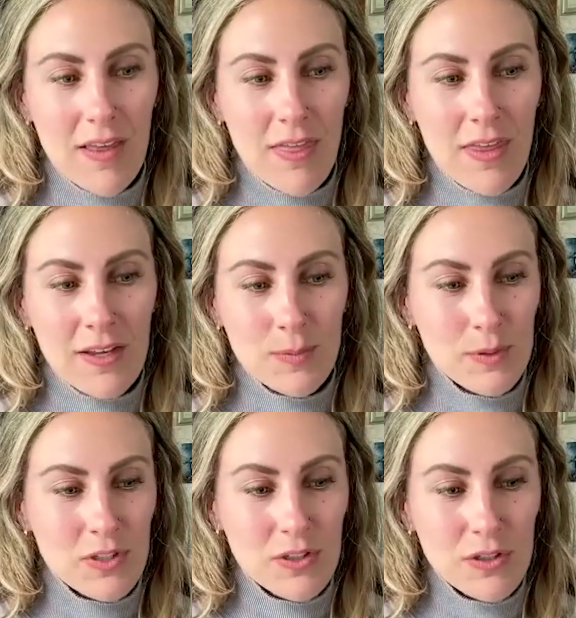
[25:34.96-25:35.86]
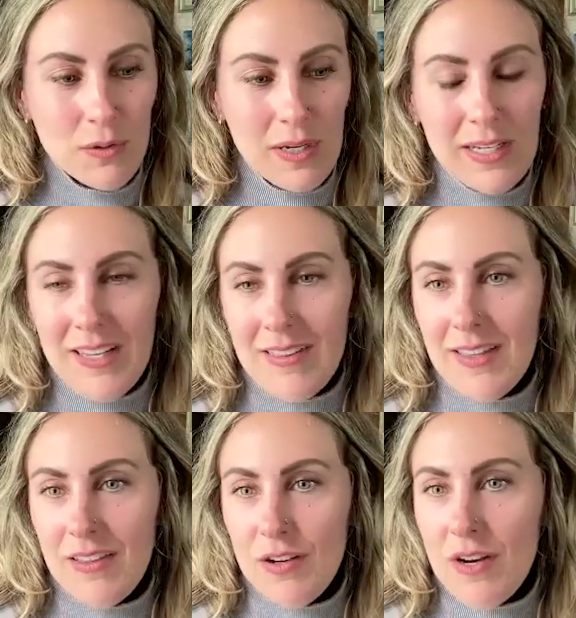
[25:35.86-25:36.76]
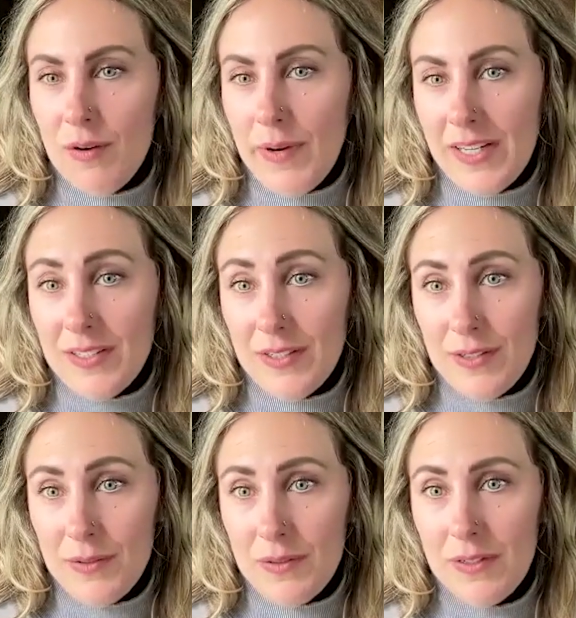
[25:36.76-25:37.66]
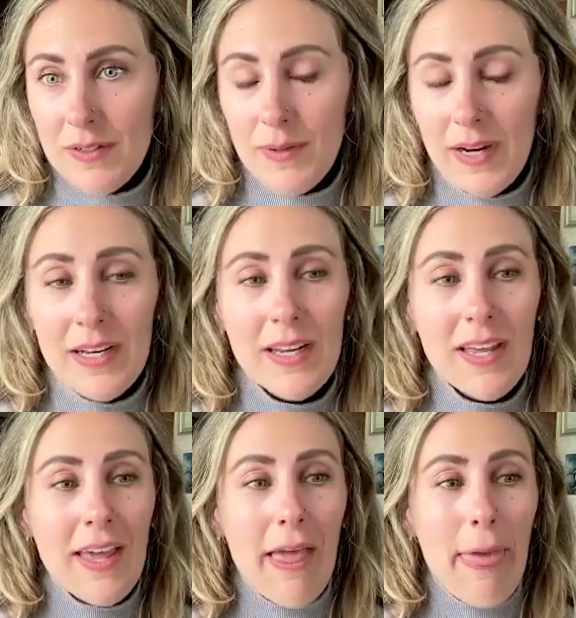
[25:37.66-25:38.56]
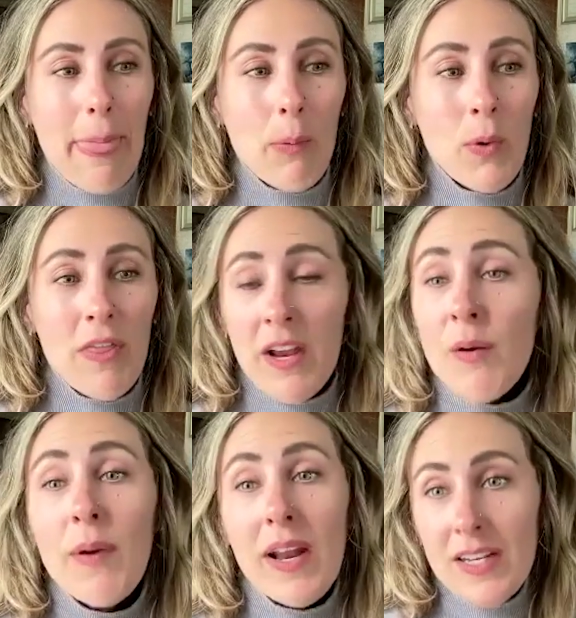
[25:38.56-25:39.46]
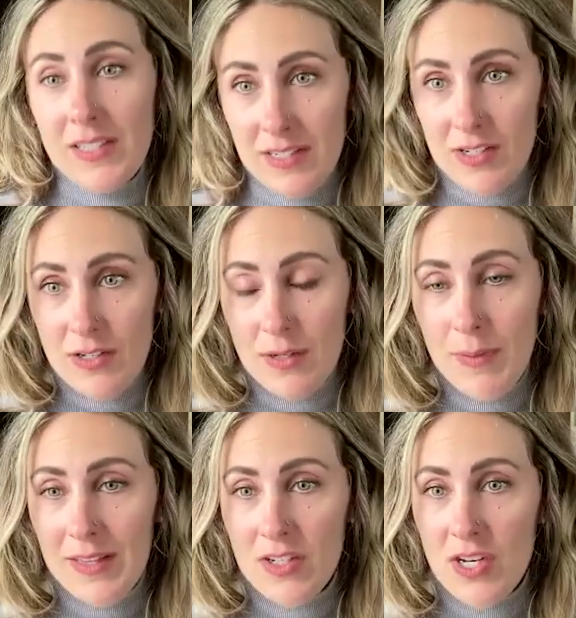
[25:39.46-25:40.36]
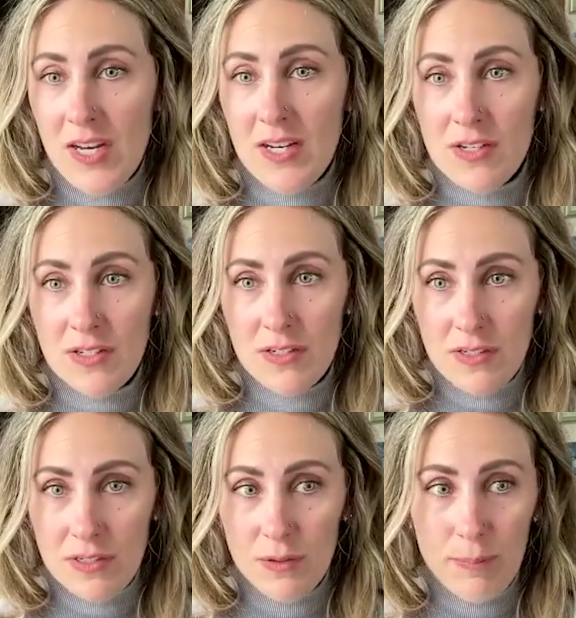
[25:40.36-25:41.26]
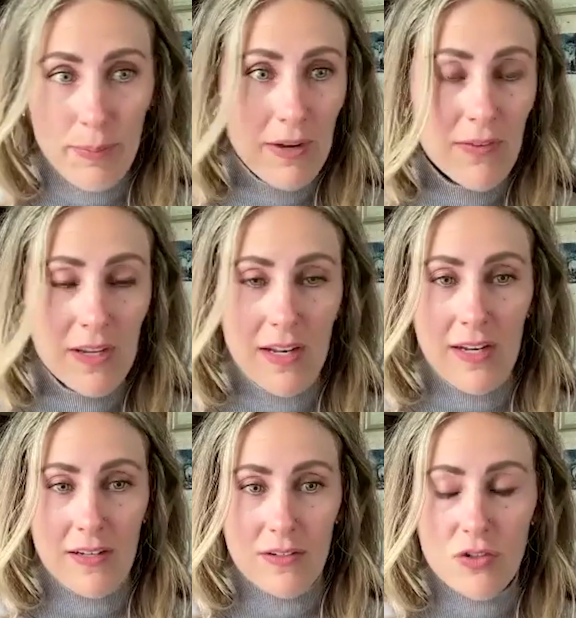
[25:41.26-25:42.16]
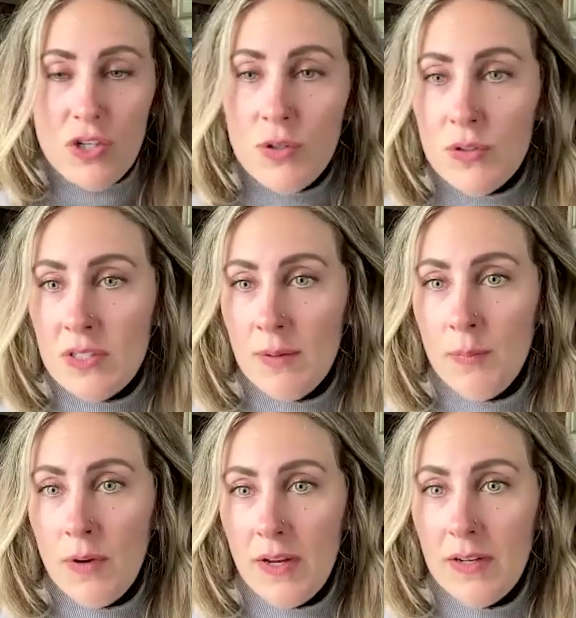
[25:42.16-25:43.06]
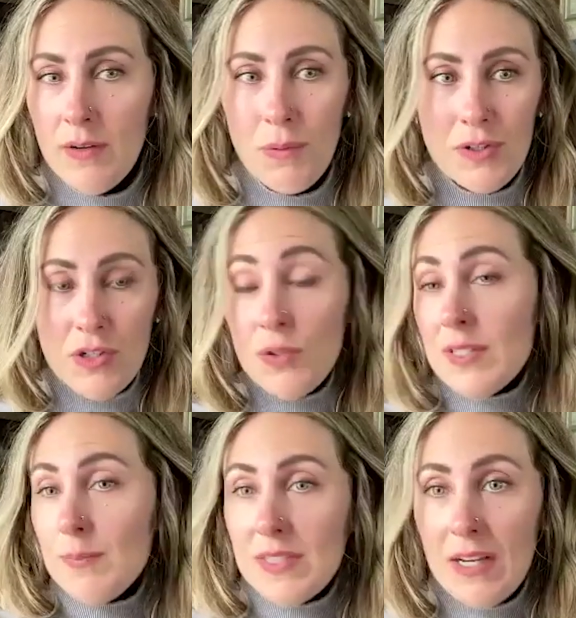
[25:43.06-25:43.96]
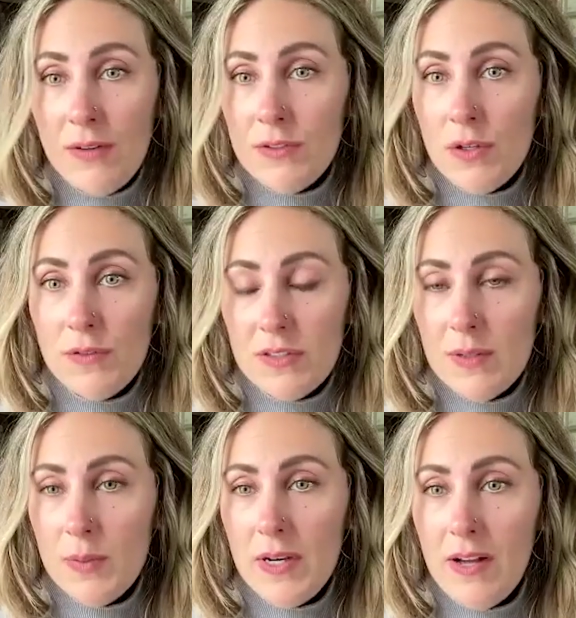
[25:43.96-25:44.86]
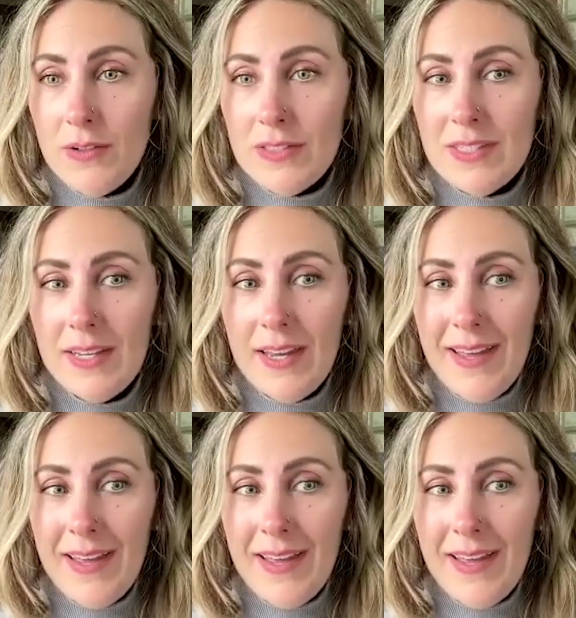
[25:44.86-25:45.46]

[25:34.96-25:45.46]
this person to do anything that they're not ready to do. Right. Mm-hmm. When they're ready to make the change and to pivot and choose someone or choose themselves over someone else,